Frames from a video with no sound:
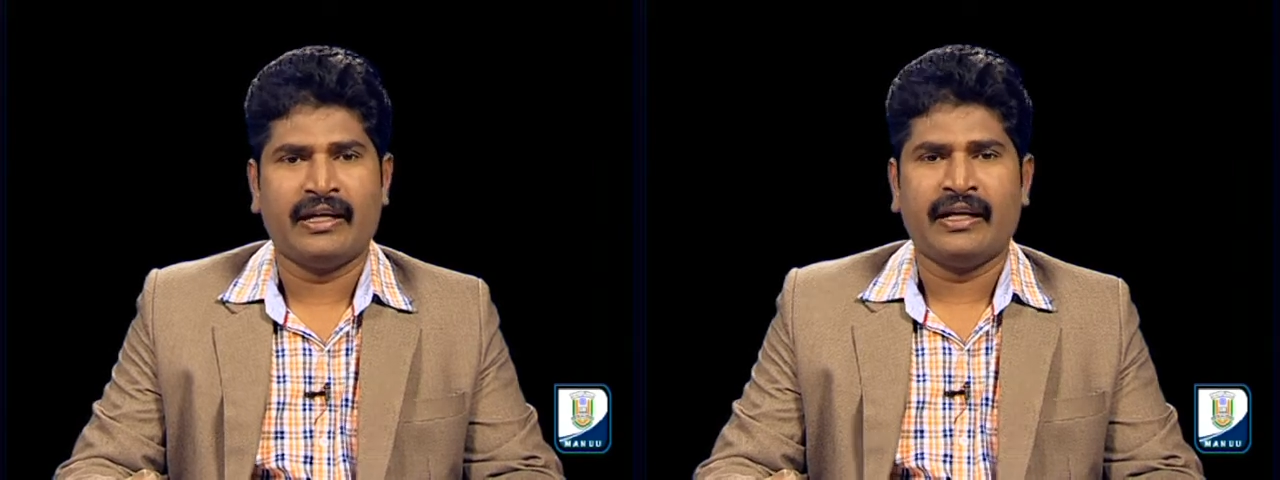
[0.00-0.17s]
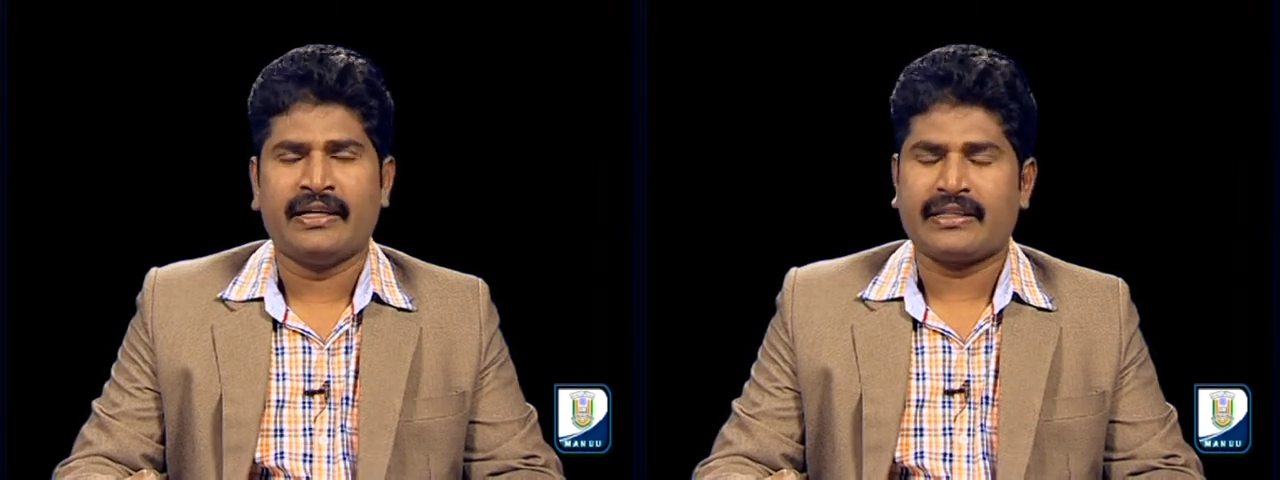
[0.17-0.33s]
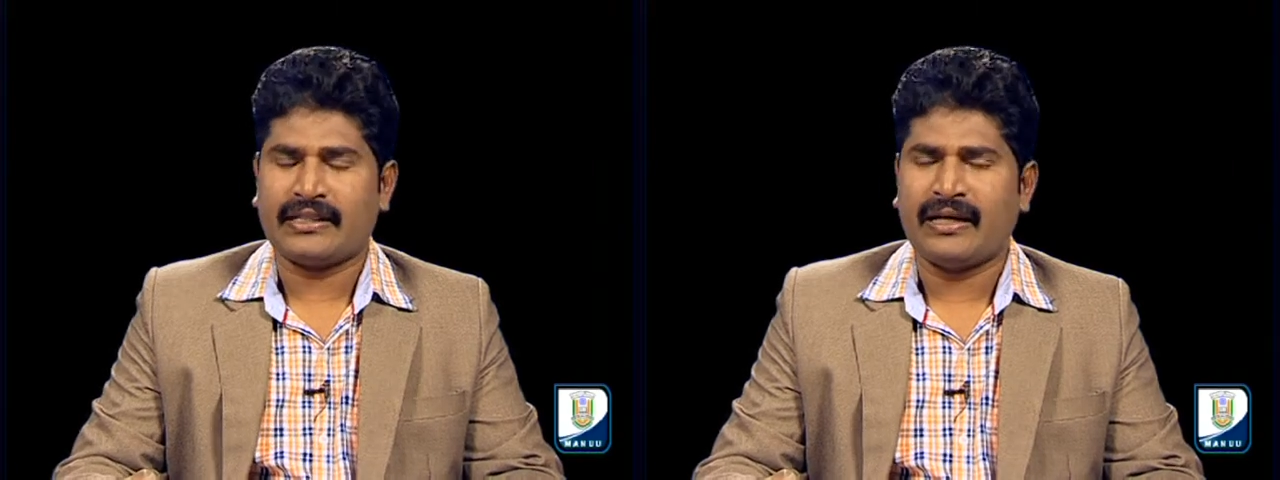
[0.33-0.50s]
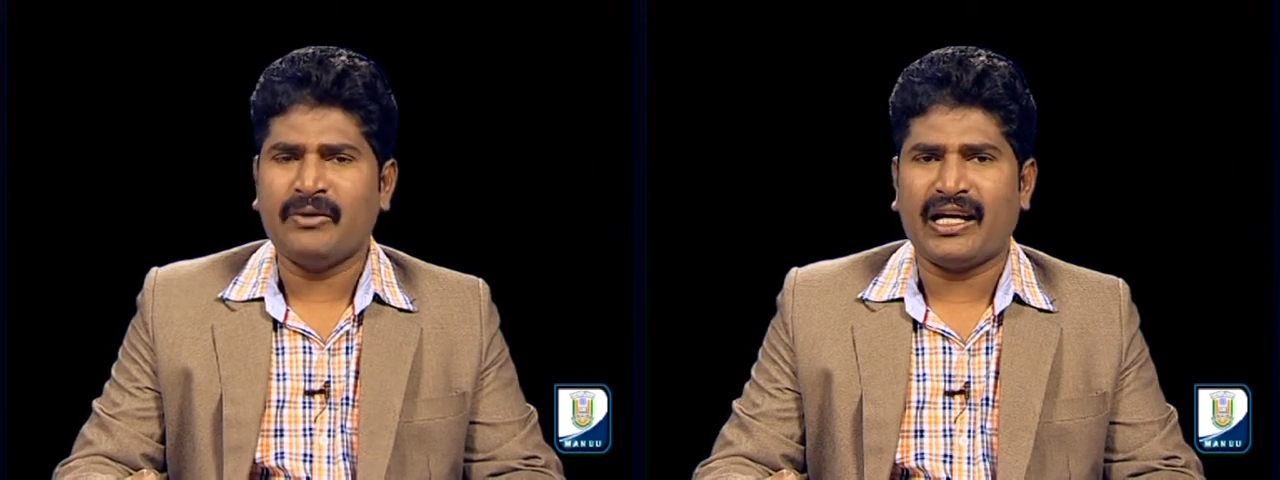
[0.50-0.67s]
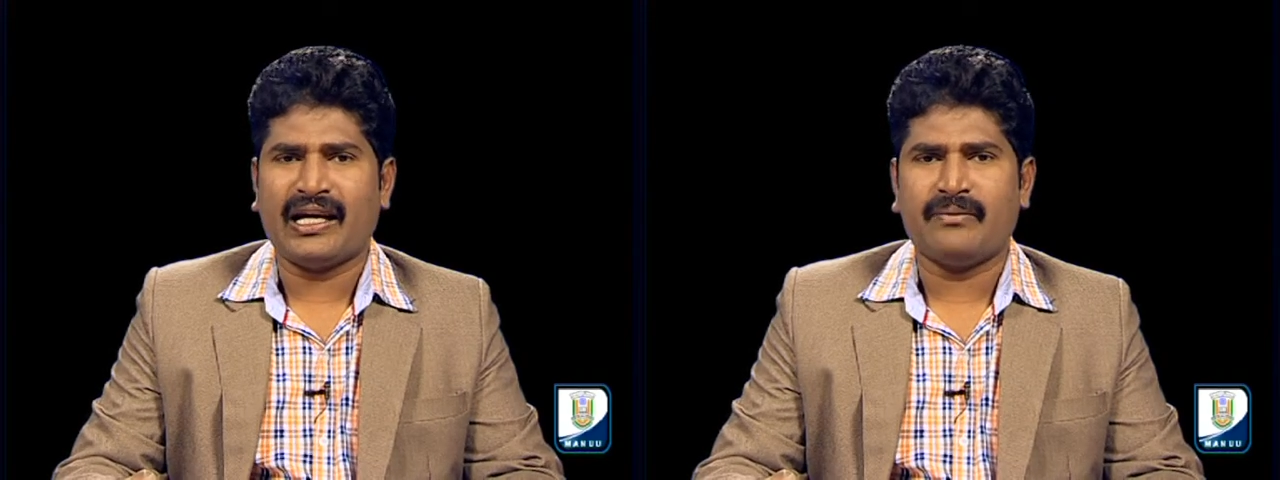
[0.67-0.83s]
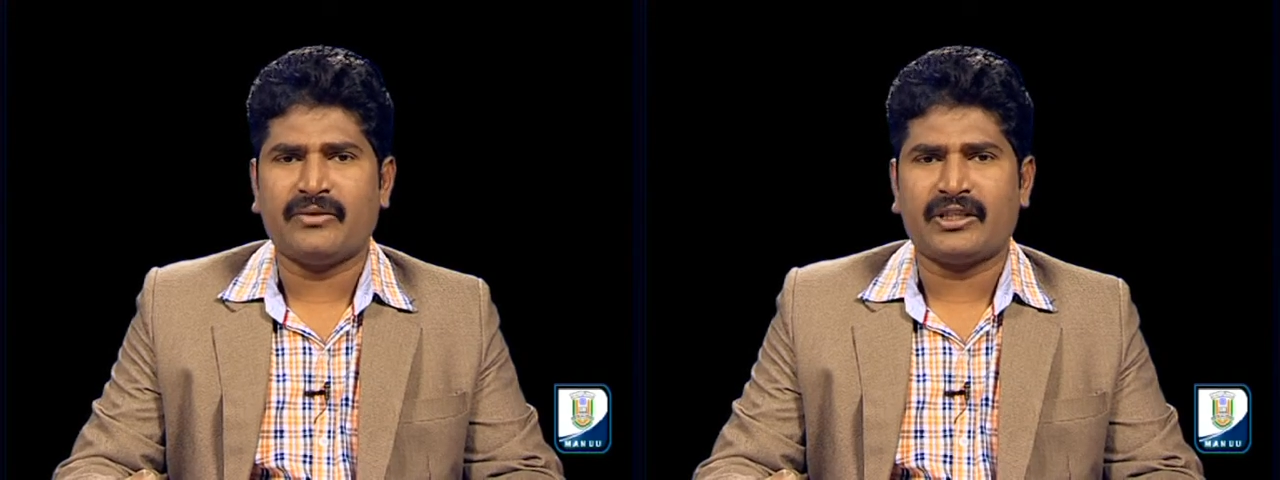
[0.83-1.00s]

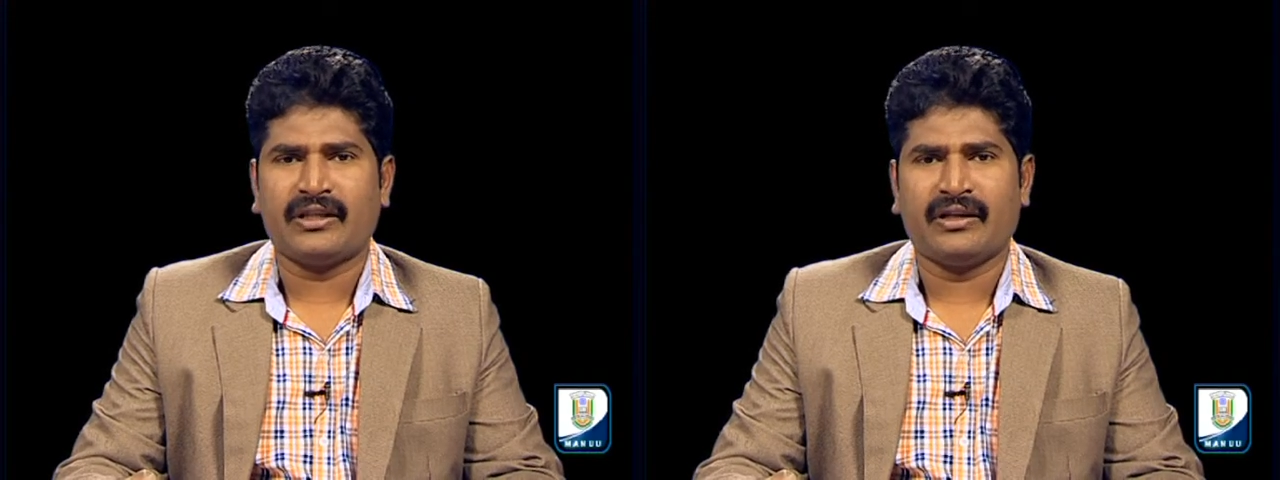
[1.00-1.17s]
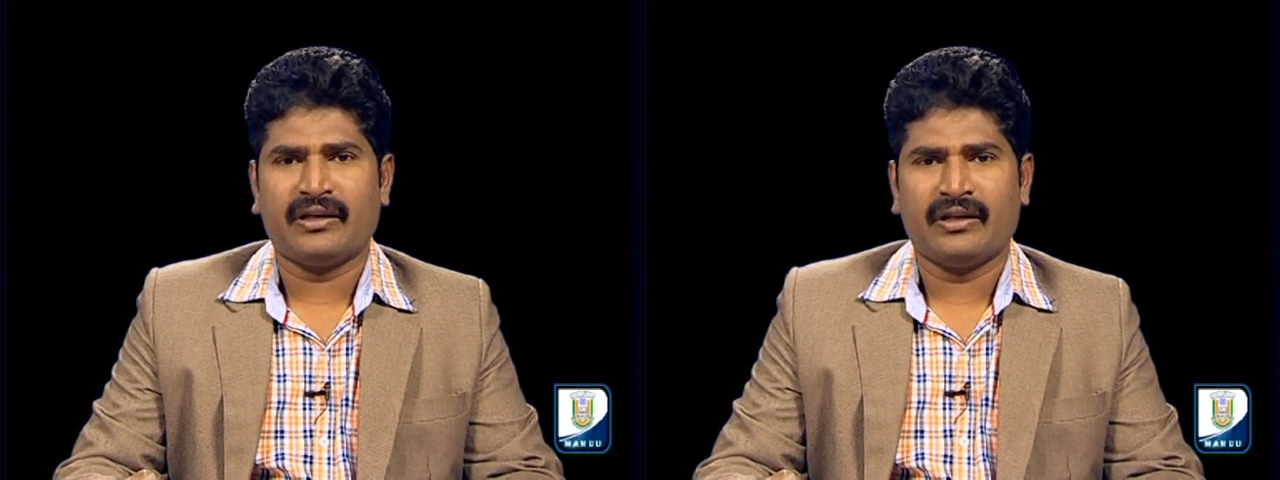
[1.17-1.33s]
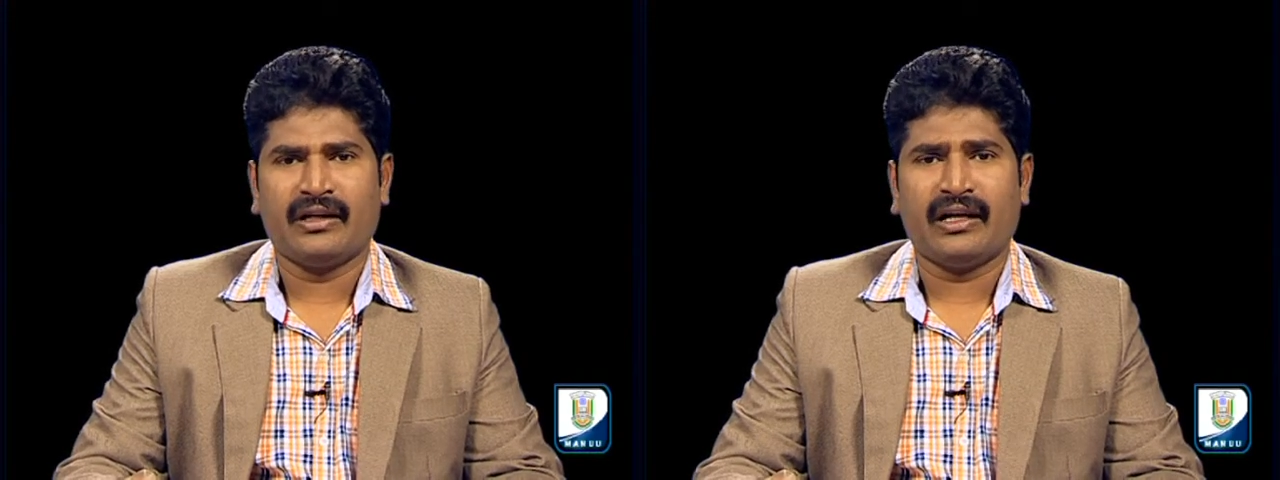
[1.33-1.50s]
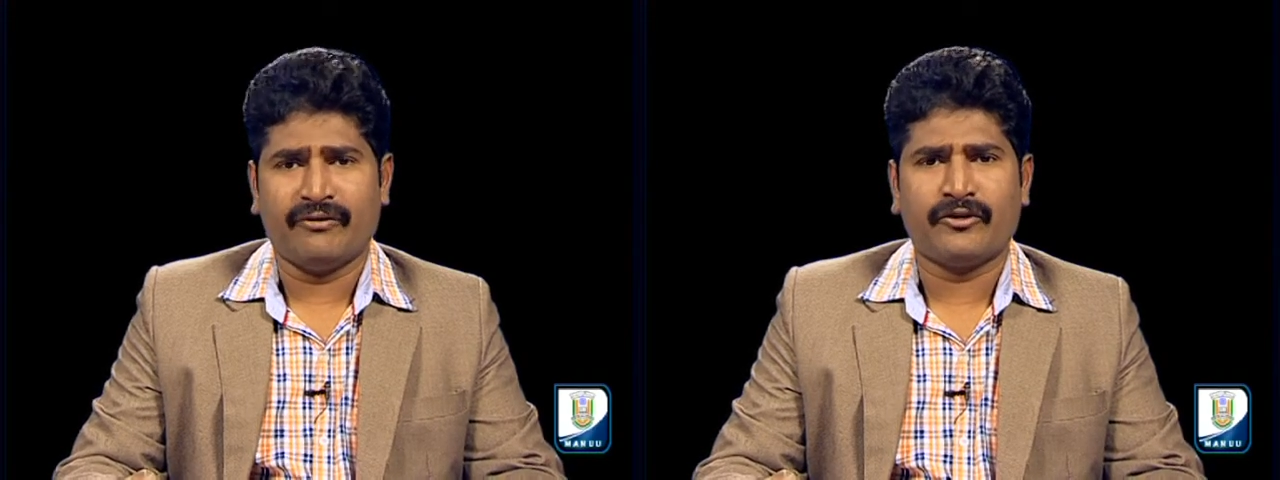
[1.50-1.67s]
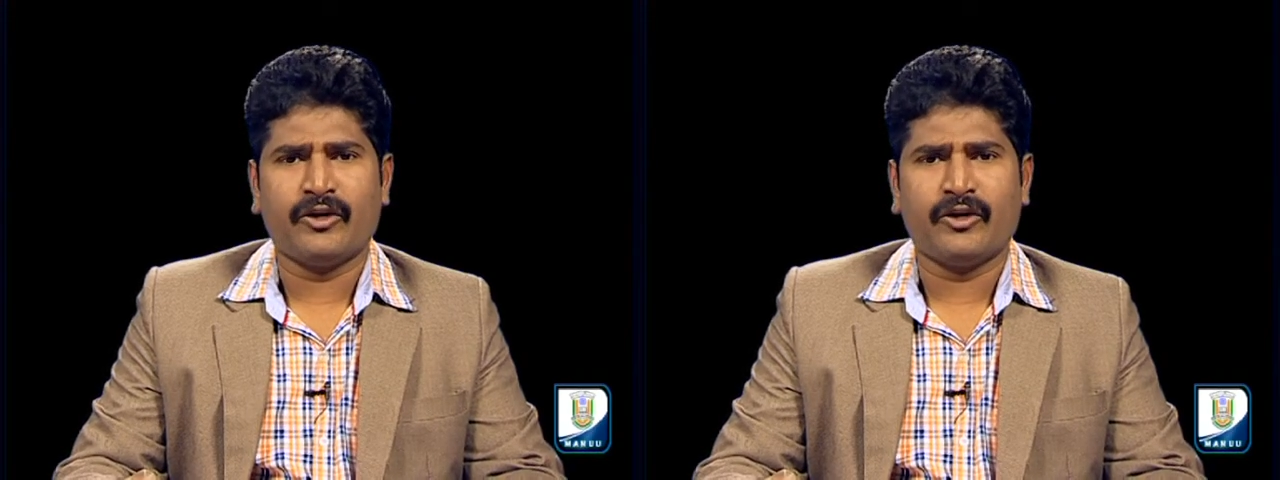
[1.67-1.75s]
Sometimes, of